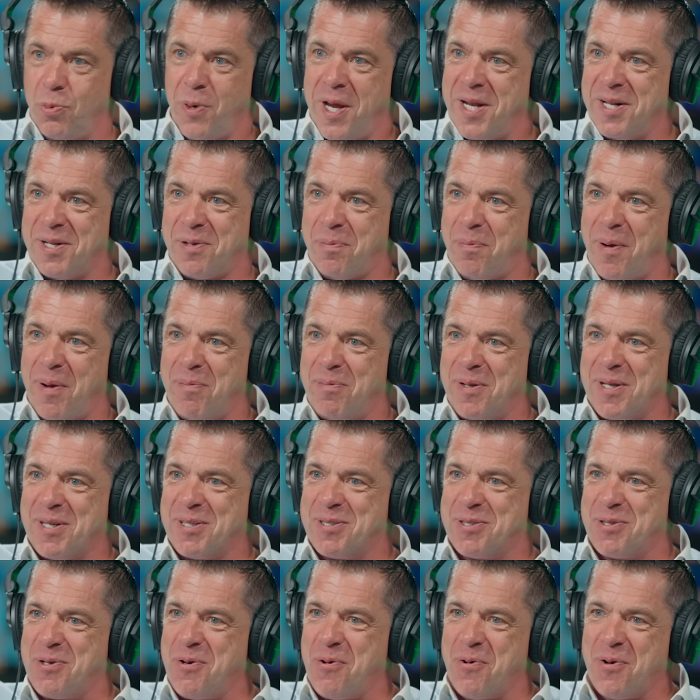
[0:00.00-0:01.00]
went to public
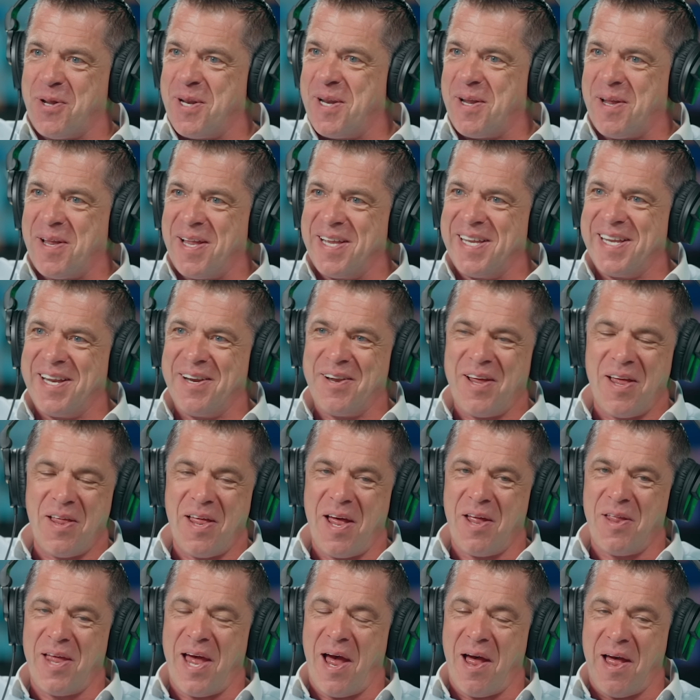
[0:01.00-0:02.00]
school, and
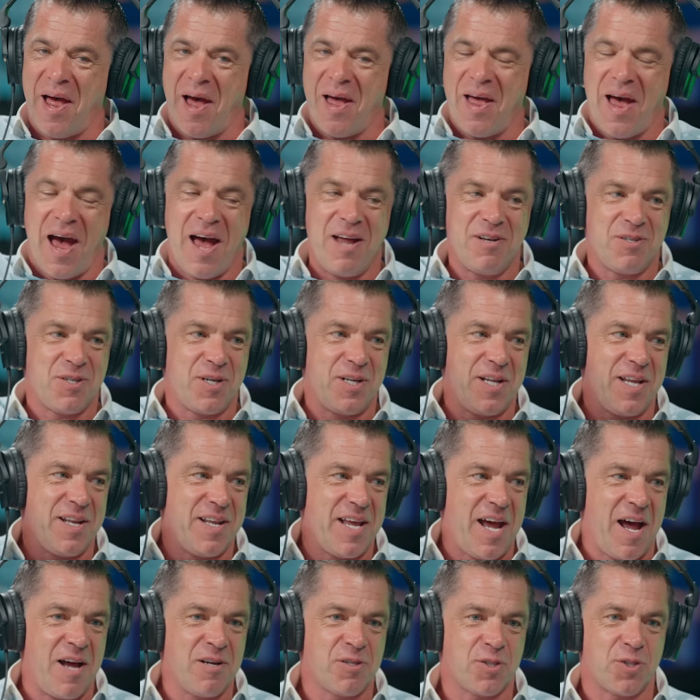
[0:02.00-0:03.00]
I actually
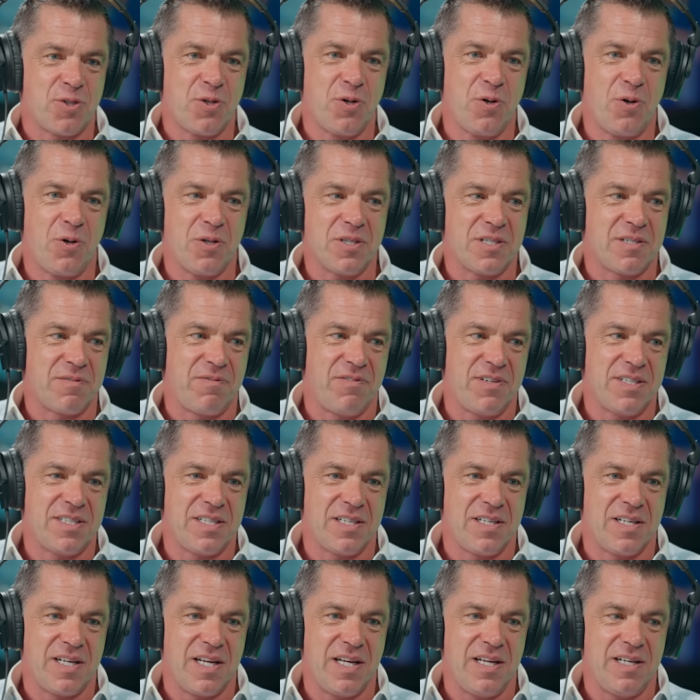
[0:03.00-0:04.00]
the astronauts
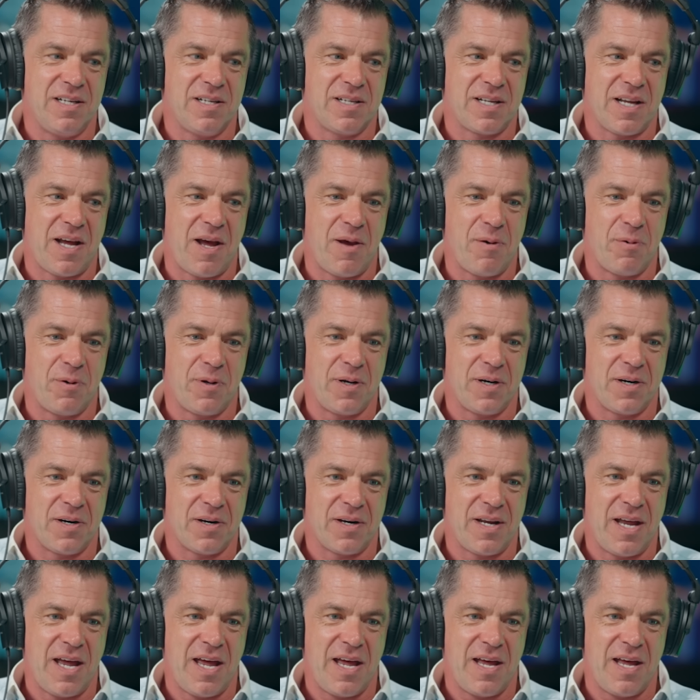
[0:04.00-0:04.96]
visited our